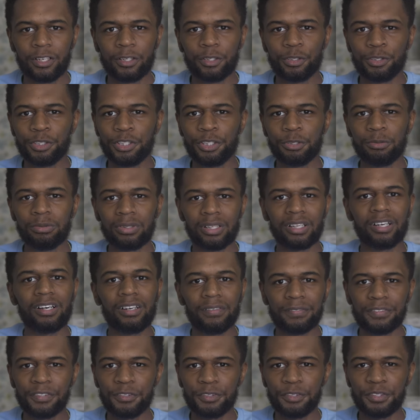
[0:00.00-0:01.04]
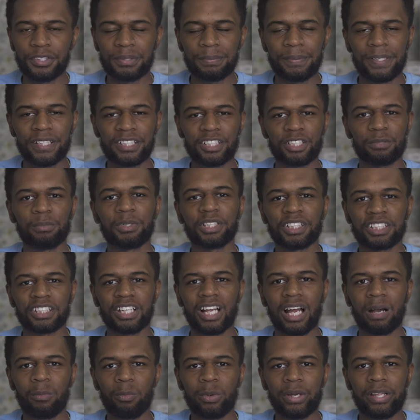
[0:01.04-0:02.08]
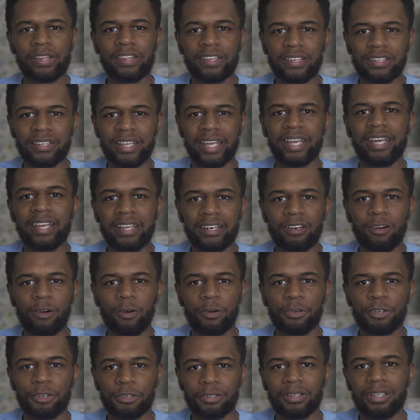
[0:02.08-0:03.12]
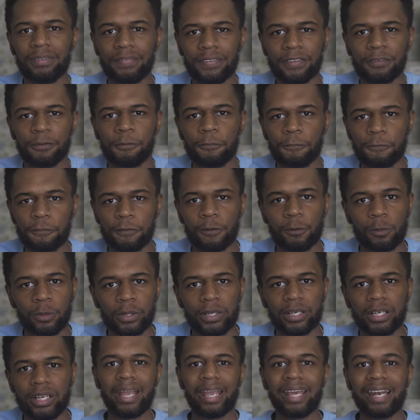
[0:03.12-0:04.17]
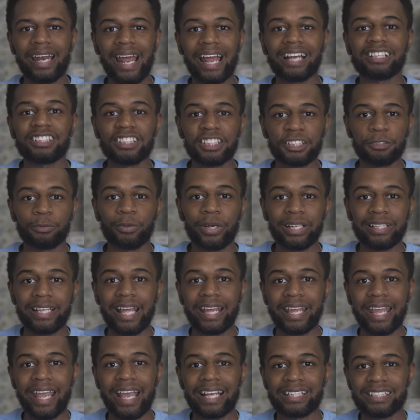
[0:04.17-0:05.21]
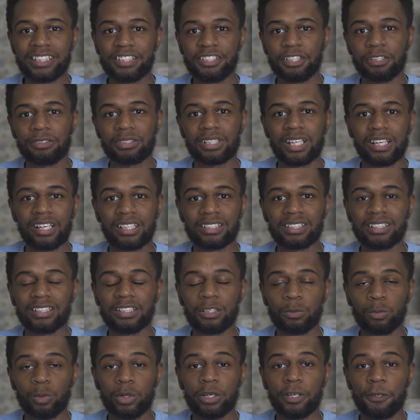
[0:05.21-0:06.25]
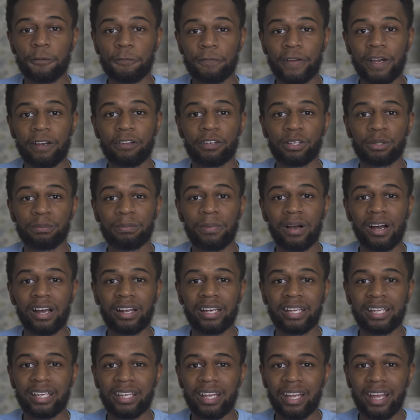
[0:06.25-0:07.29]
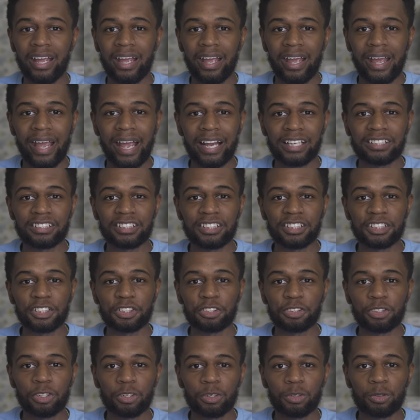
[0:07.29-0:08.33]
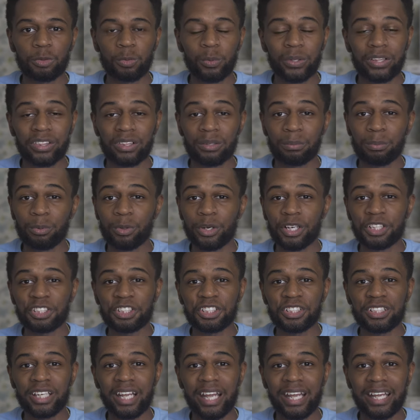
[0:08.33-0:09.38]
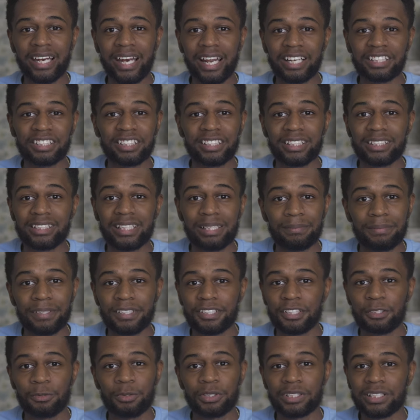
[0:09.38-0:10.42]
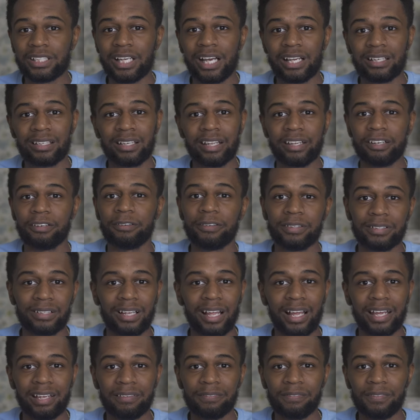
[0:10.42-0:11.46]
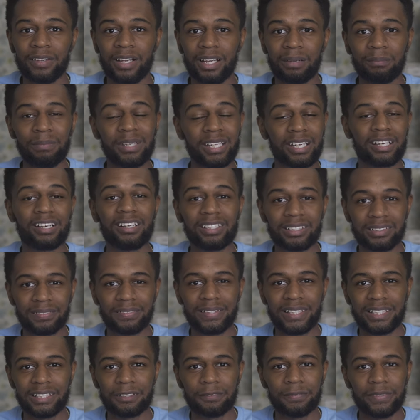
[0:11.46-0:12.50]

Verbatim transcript: who you loved, who you spent so much time with, dead on your living room floor. And I actually read that Cassie Jo's cousin, the one who found her body, actually struggled with depression and actually attempted suicide later in life because of these